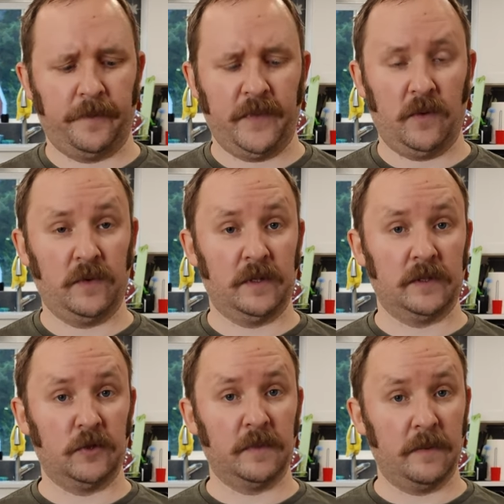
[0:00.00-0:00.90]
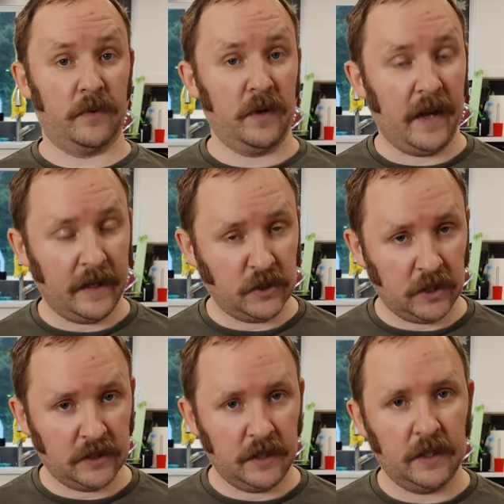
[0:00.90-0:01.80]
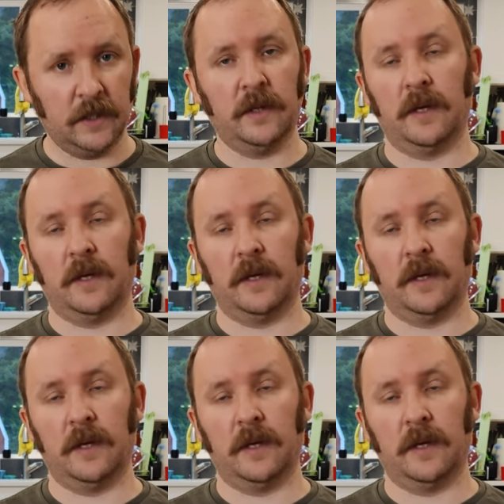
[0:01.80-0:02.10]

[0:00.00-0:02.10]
I wouldn't assume they put adjuncts in here.